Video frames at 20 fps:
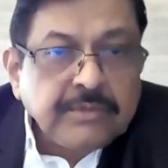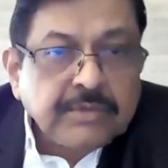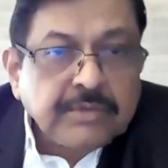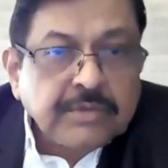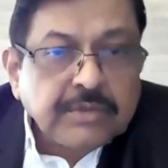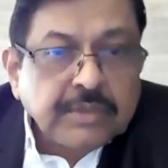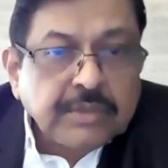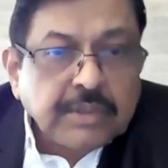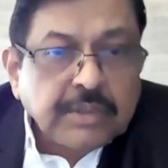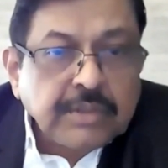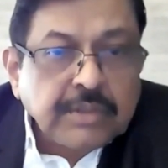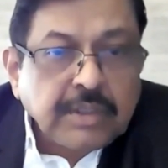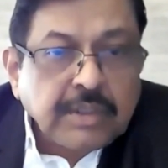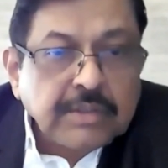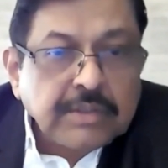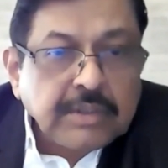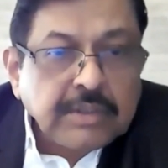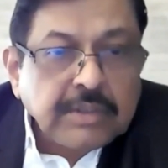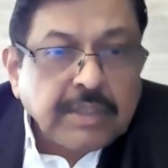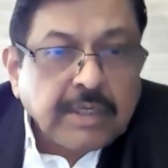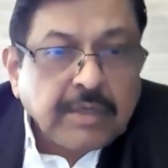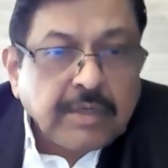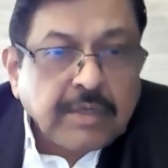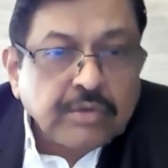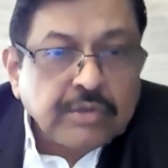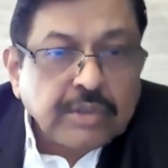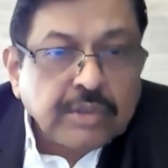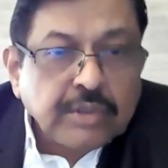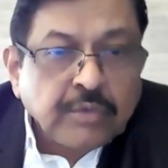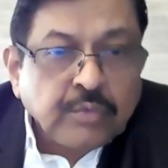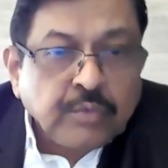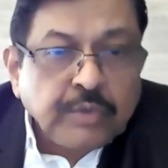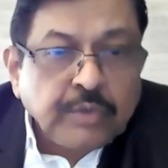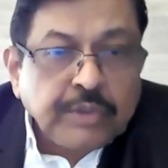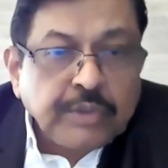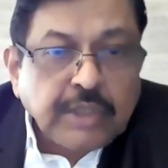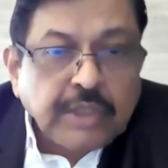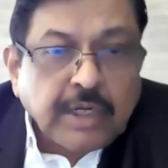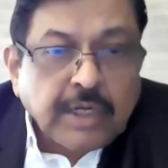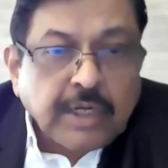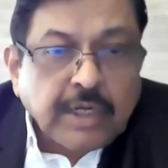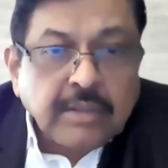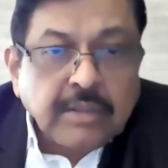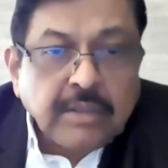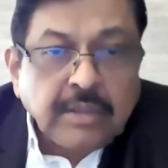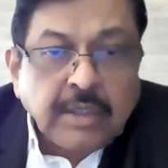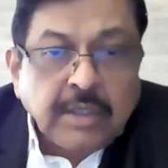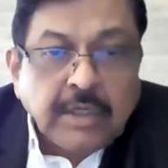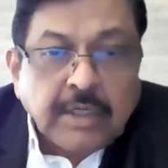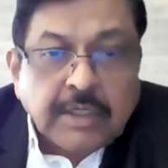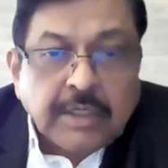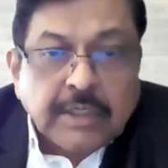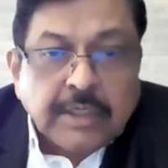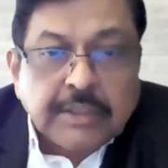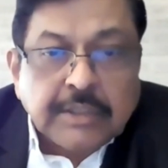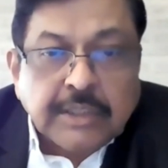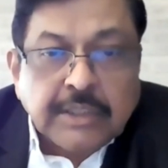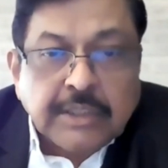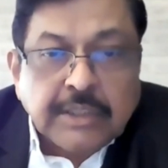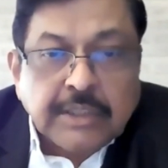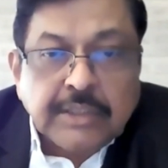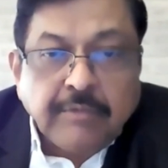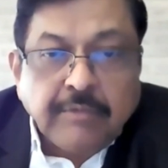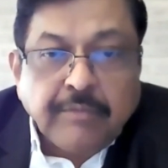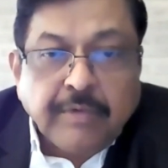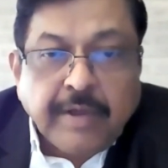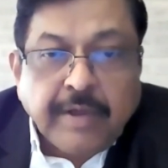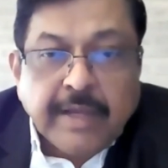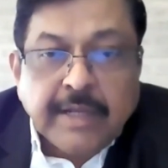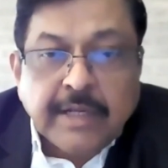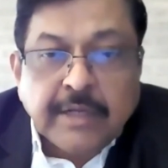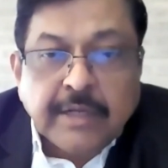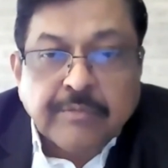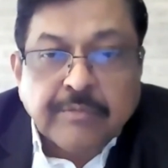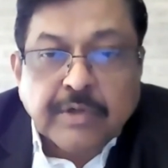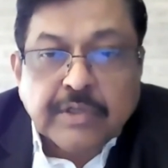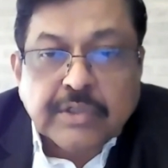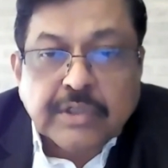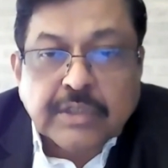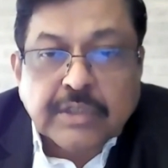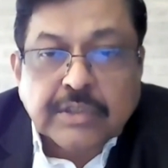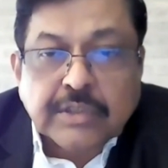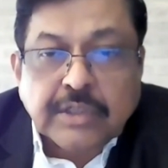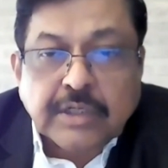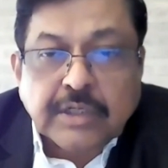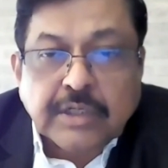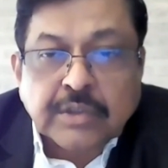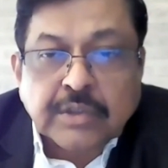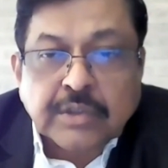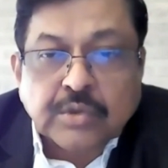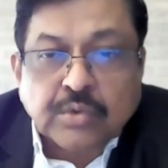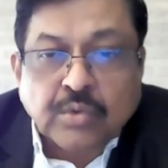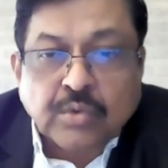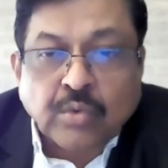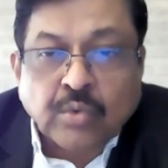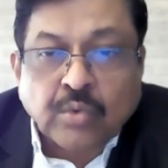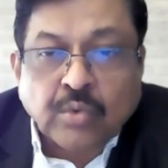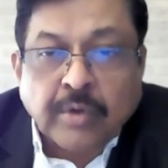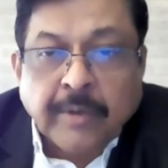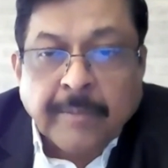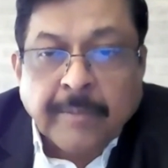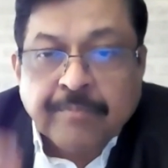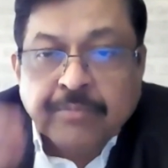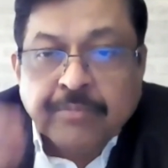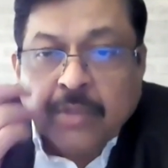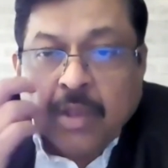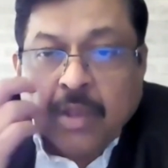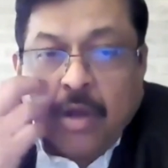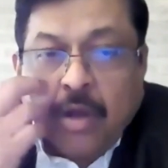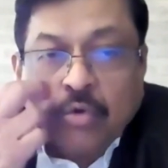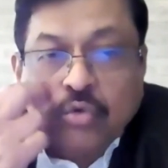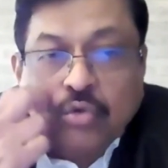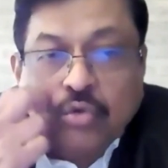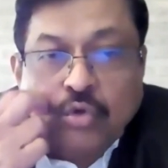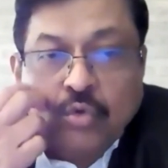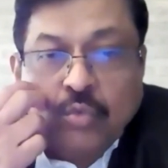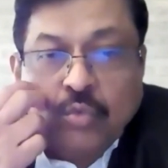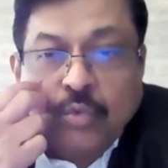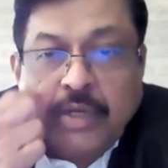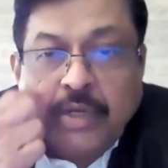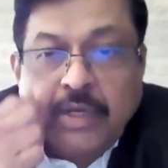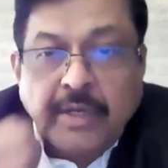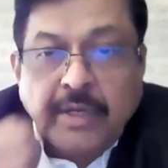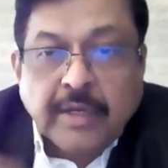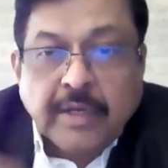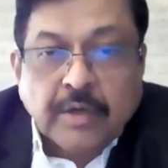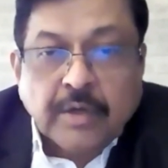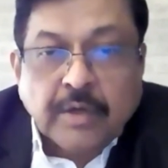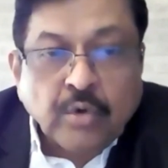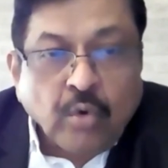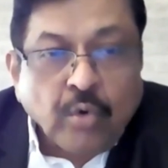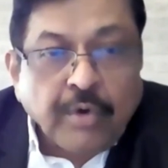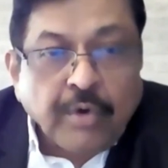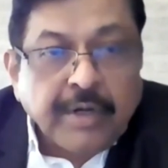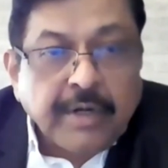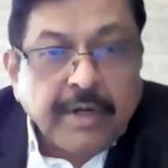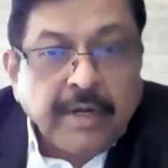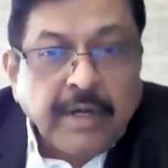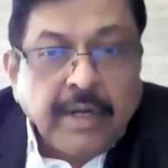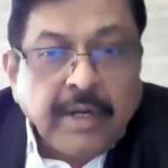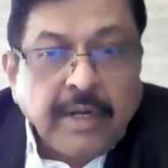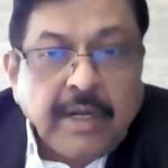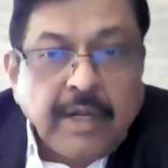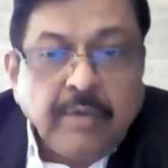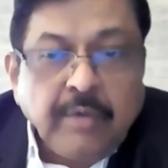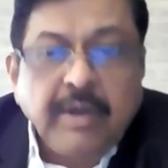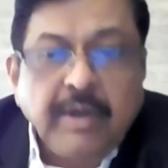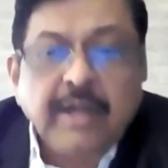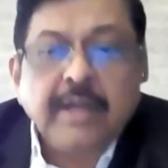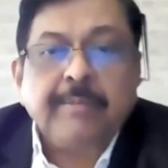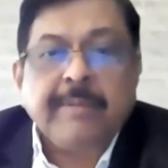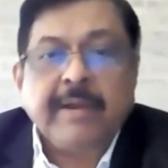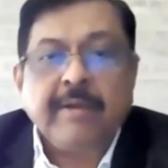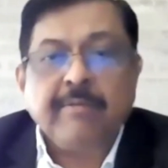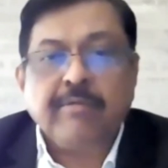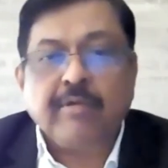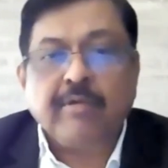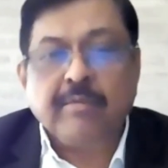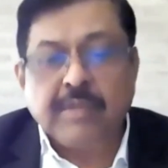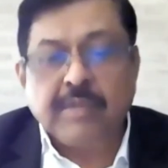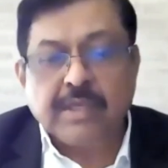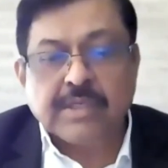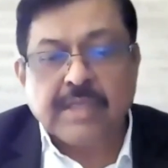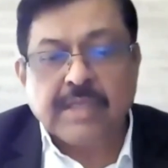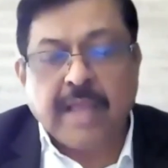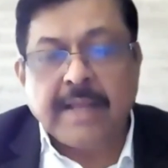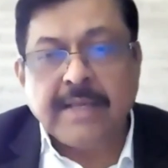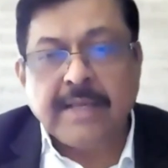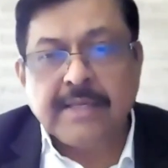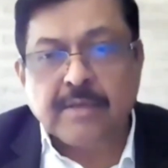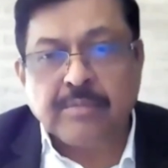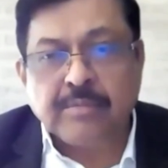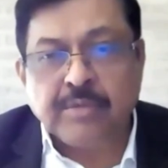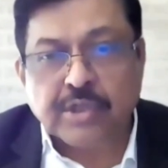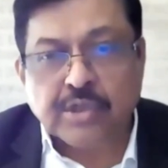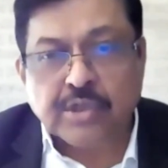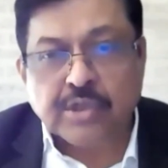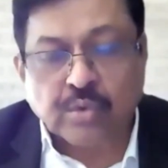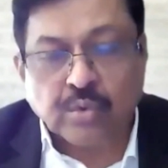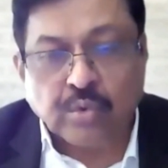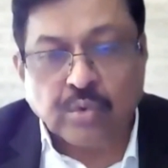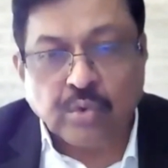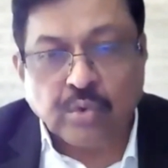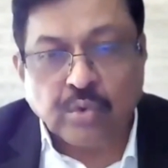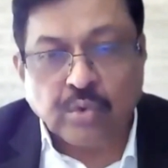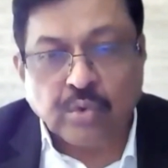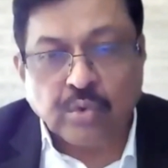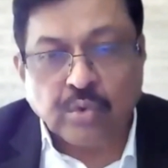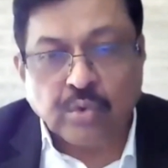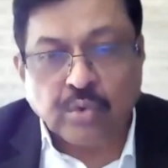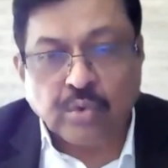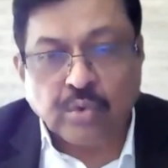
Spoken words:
Sarita says, hello, sir. Which are the essential fire infrastructure in school? How should we know it? It will depend from the size of the school,